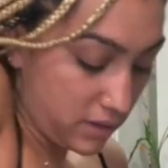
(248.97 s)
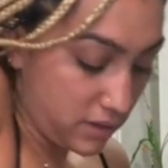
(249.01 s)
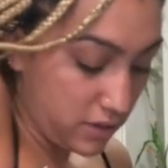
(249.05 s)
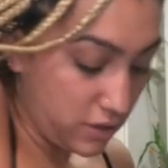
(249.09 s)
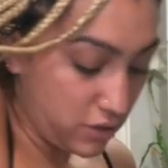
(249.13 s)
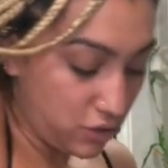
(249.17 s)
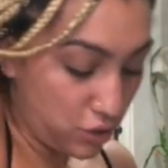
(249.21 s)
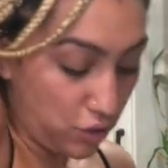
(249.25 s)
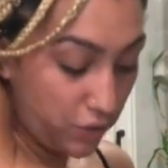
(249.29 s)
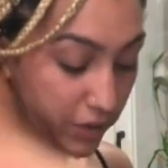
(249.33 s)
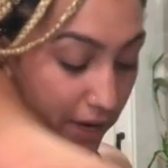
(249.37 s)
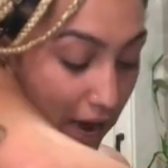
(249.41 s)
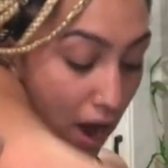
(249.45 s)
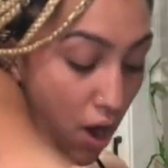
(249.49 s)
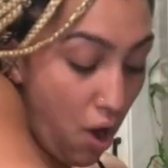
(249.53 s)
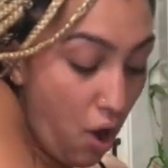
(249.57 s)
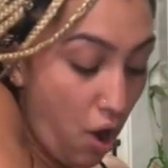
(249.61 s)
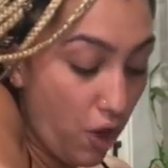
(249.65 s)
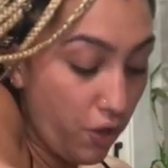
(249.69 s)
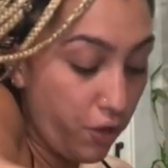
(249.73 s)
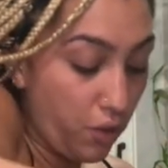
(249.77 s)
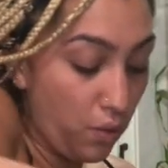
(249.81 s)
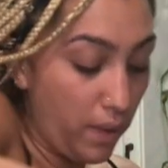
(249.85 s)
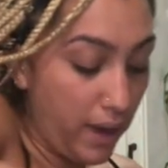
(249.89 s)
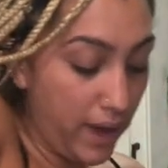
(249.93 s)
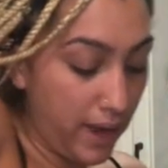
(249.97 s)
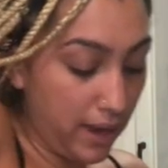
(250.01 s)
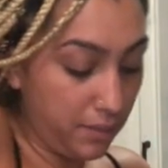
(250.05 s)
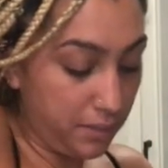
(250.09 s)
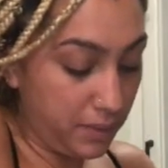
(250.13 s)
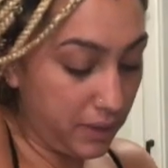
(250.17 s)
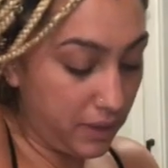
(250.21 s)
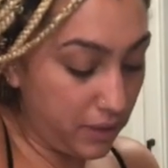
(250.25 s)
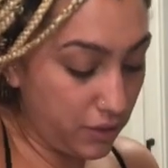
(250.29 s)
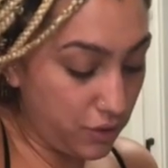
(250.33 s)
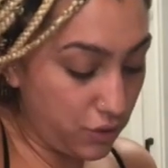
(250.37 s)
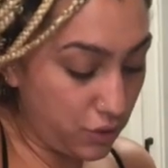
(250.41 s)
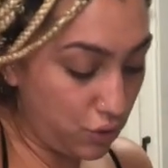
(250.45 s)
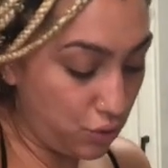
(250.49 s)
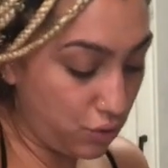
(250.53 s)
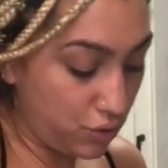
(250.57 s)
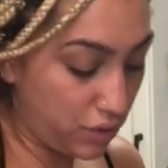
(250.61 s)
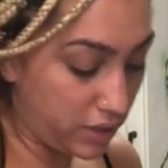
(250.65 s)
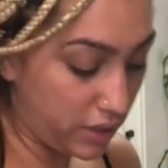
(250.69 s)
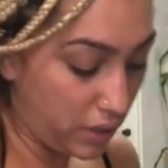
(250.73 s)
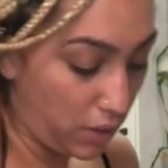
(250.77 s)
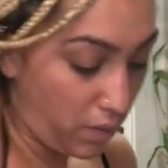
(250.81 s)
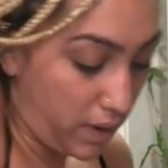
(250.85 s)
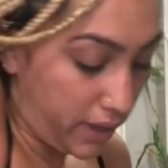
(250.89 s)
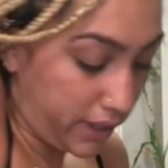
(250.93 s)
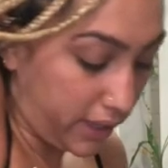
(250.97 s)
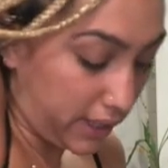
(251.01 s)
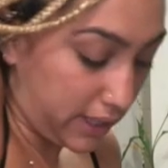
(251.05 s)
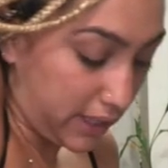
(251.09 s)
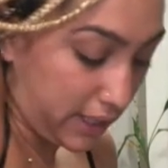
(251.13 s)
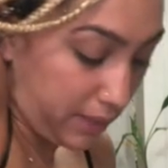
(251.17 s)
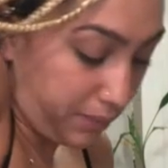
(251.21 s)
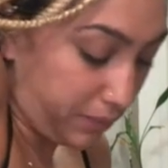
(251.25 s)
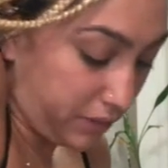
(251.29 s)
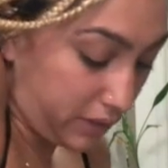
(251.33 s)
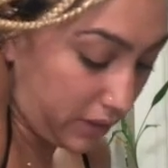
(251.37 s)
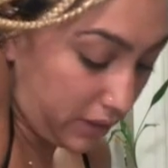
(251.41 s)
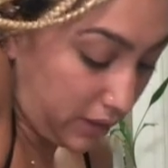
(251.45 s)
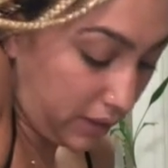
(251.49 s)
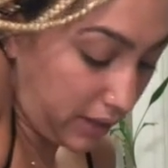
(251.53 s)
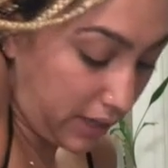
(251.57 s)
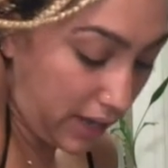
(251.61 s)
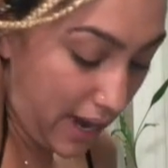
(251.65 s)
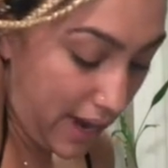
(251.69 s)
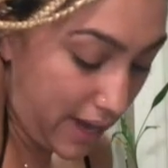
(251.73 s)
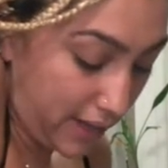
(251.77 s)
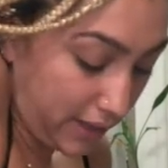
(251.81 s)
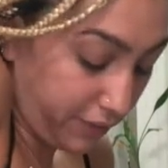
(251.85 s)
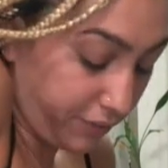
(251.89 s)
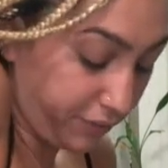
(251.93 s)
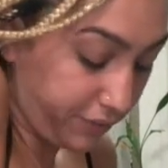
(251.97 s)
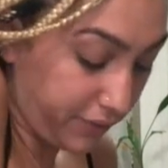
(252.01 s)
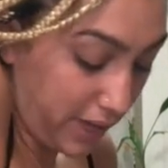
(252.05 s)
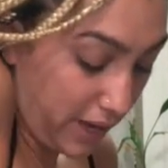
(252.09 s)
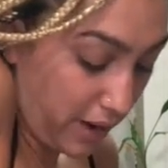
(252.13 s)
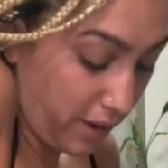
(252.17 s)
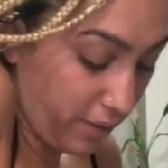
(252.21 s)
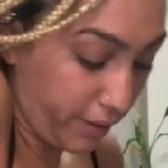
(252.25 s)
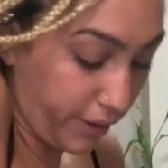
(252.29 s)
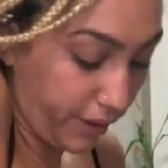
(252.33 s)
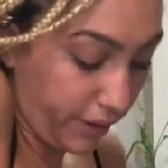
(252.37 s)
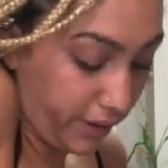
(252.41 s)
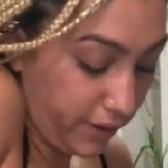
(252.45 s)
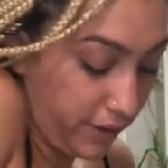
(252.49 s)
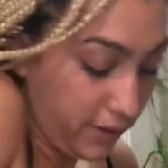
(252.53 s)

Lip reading: So not all the way because you still want to keep the cauliflower